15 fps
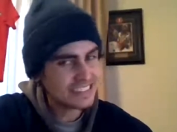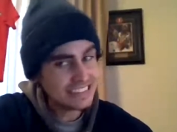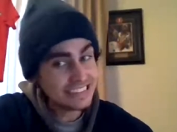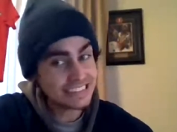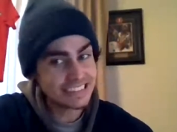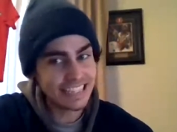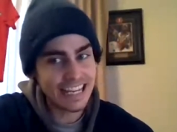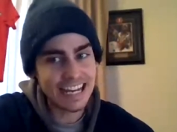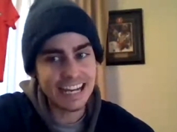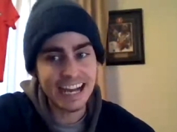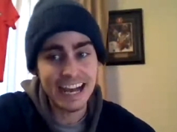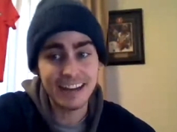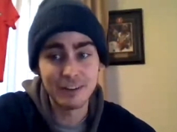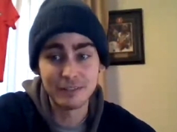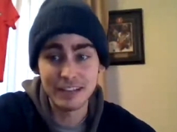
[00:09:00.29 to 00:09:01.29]
yeah, I
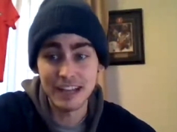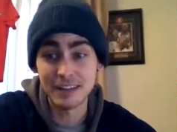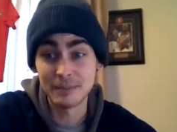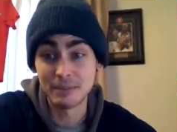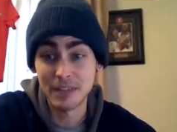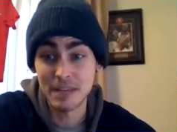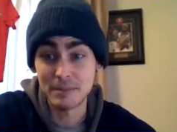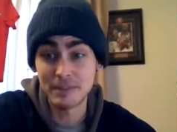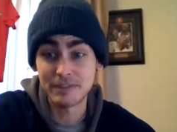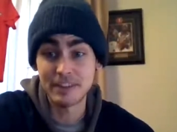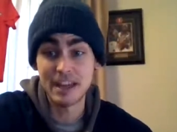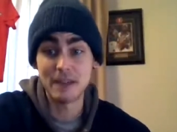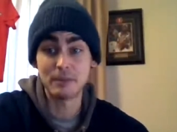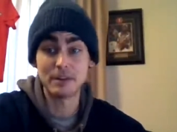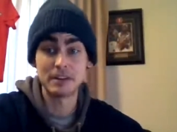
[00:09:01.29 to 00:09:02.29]
don't blame you for that
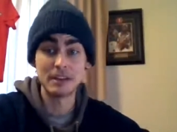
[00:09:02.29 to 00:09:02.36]
one.